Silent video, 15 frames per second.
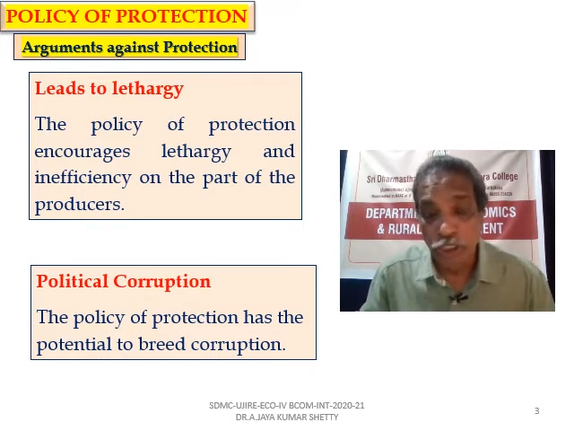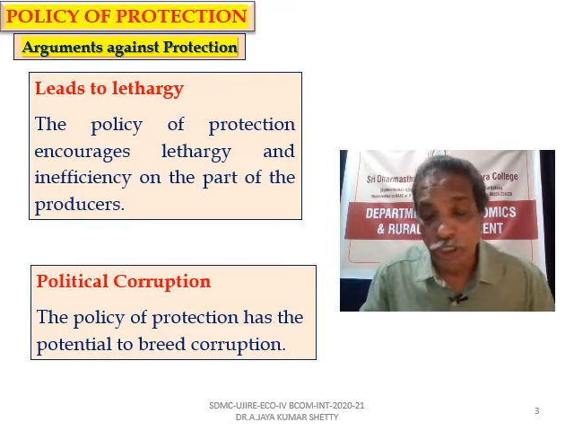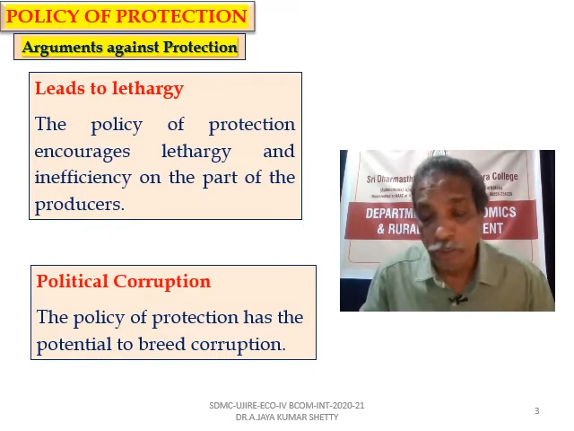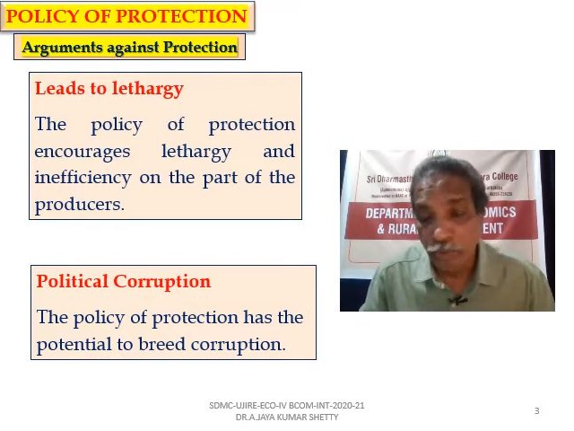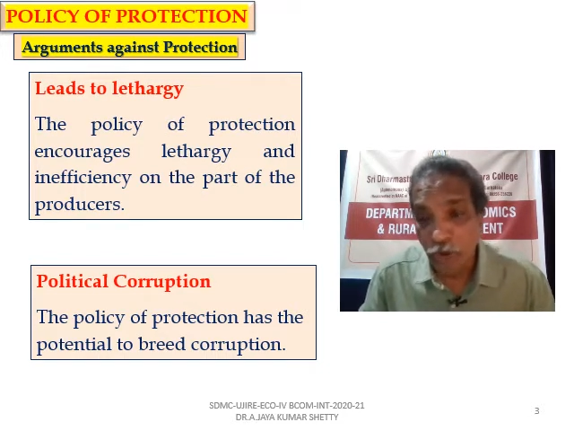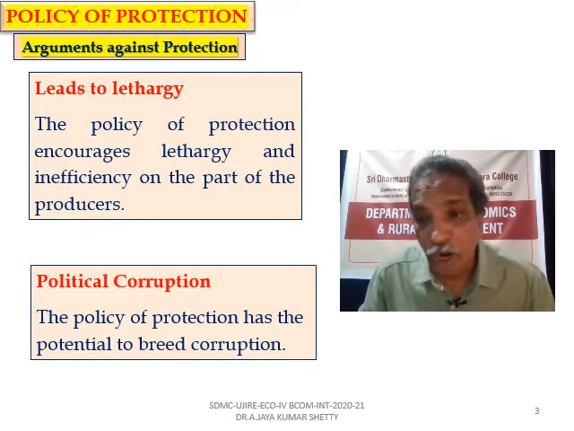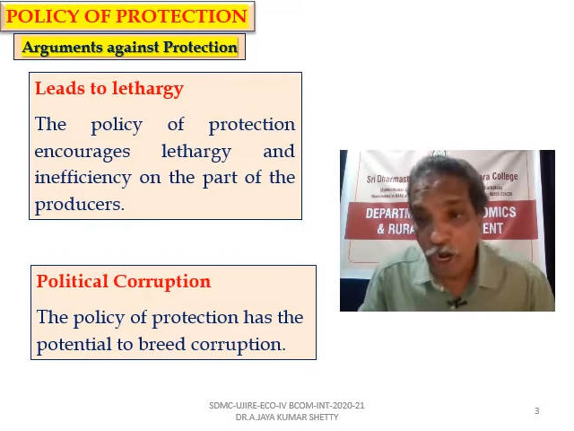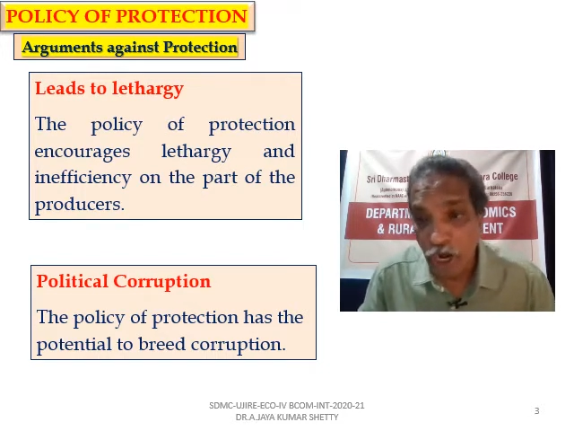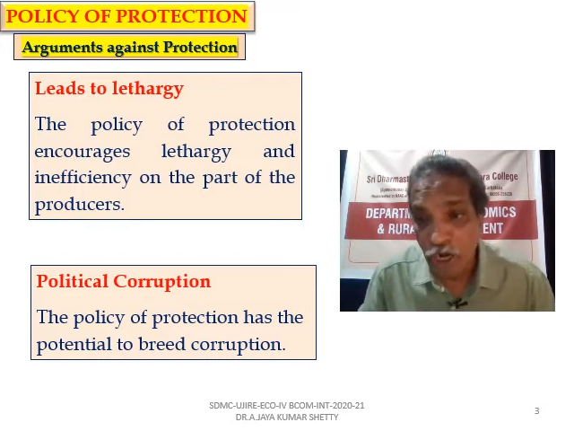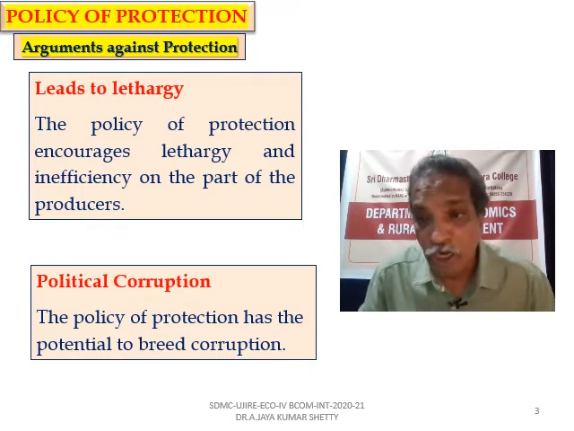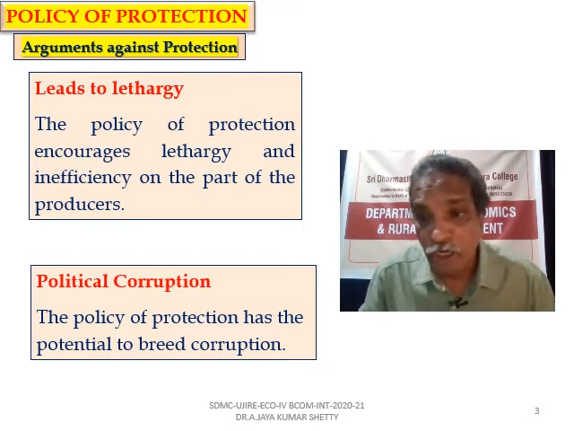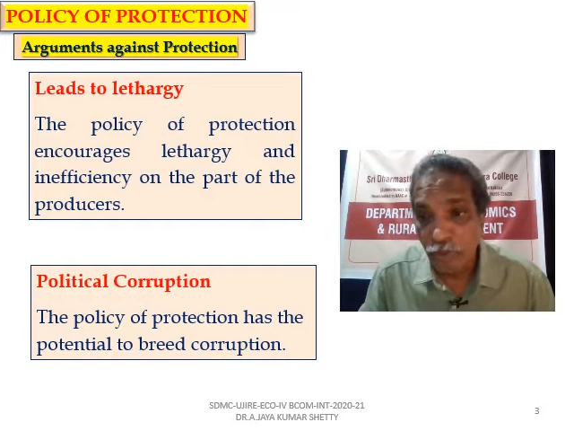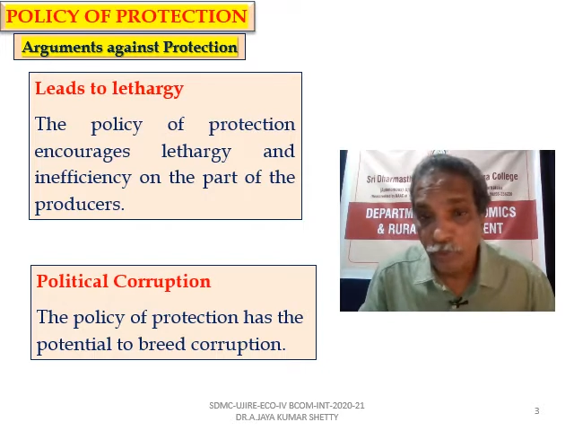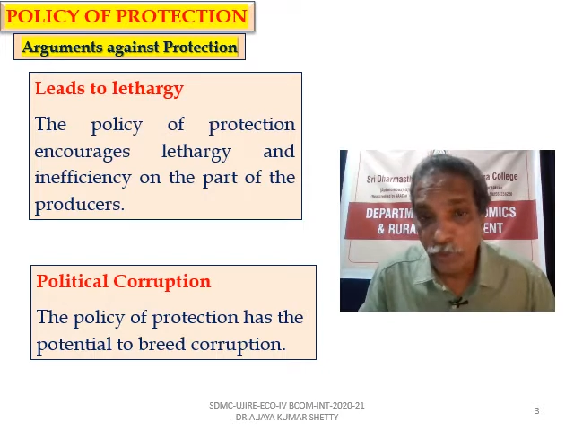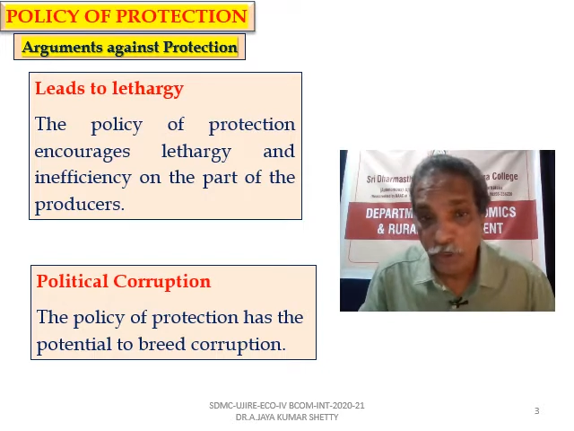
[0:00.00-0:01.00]
demand
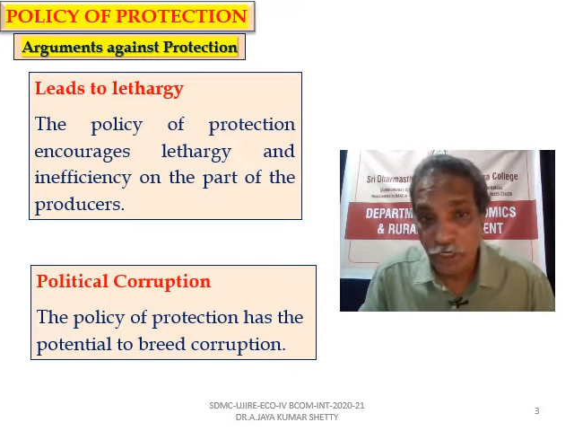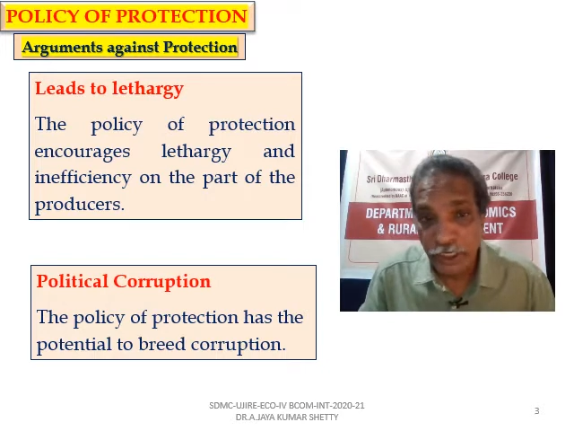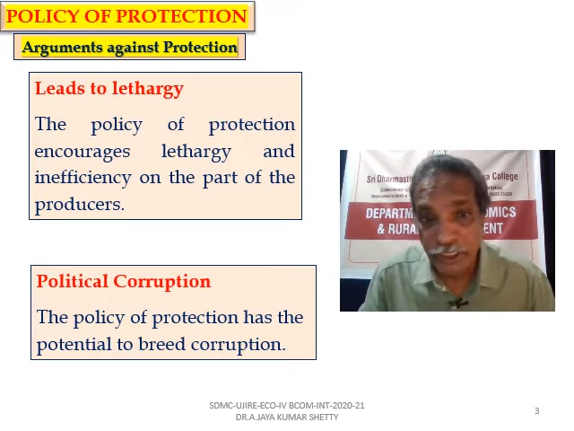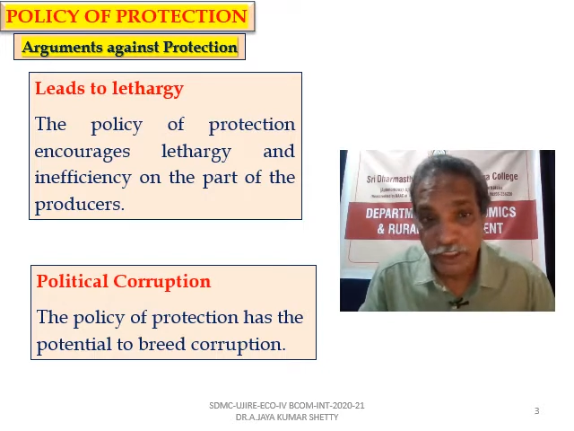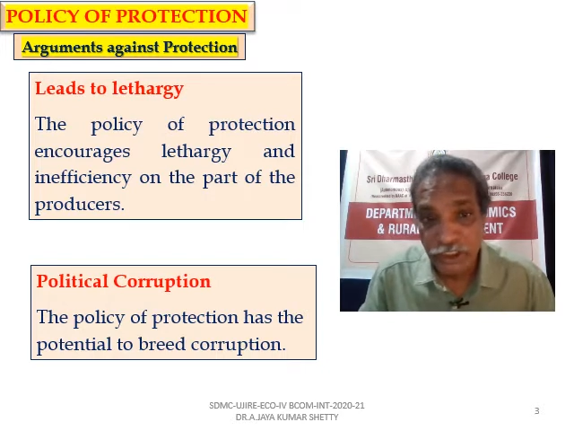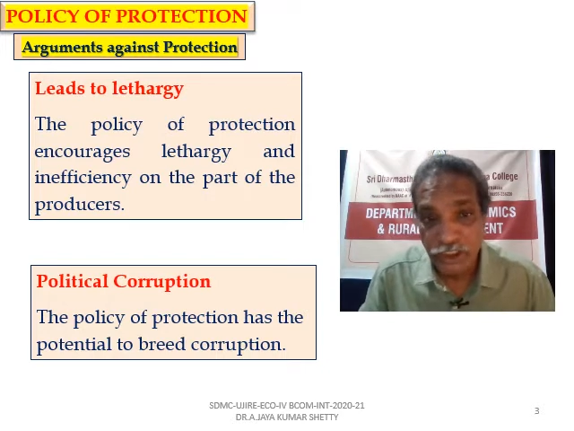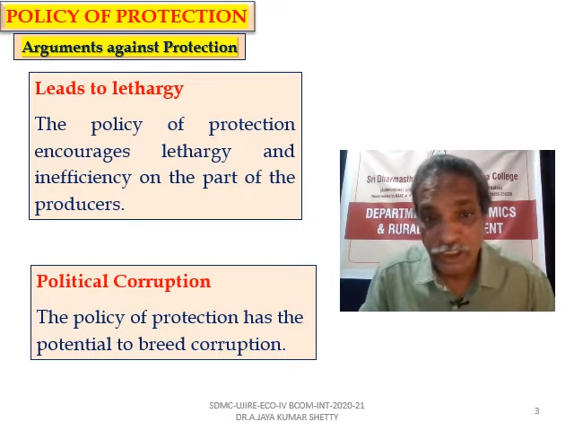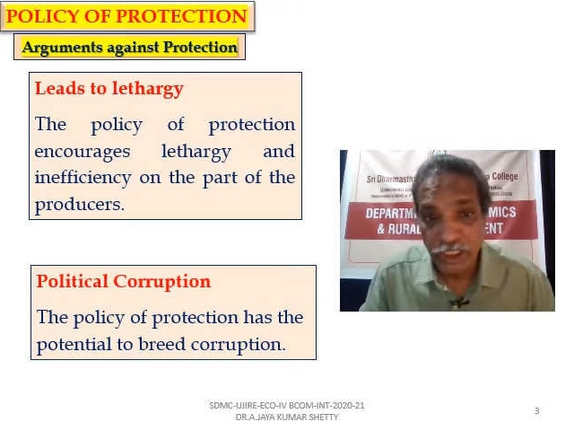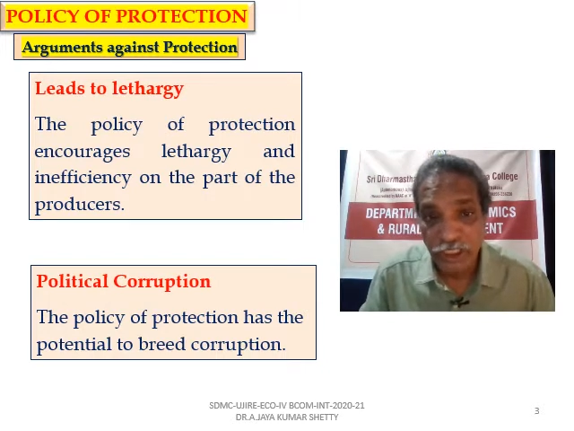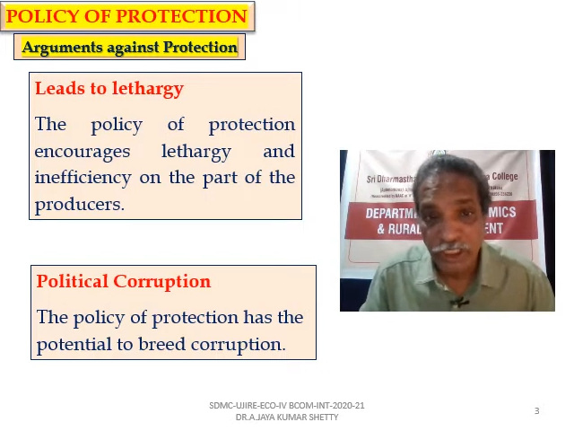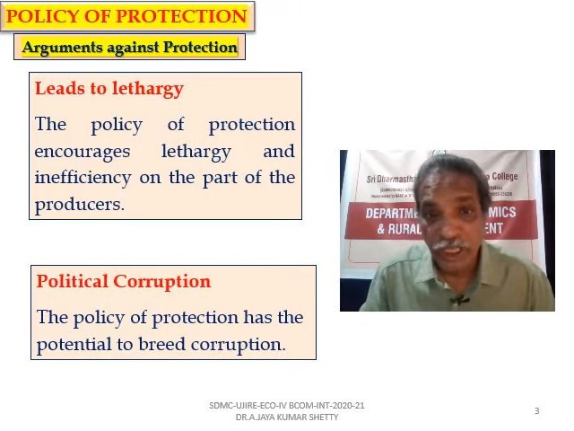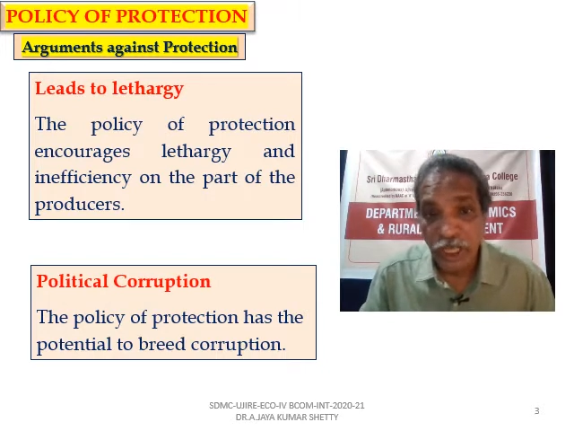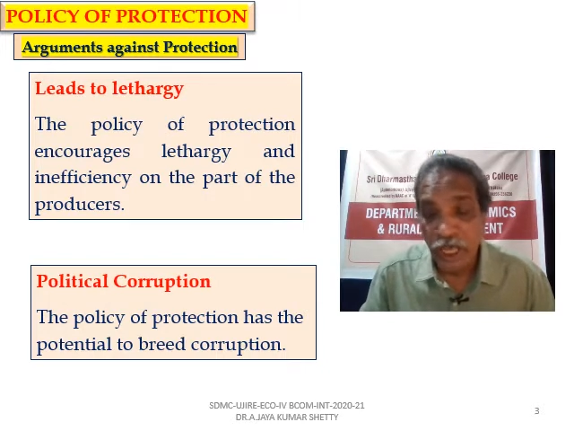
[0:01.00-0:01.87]
protection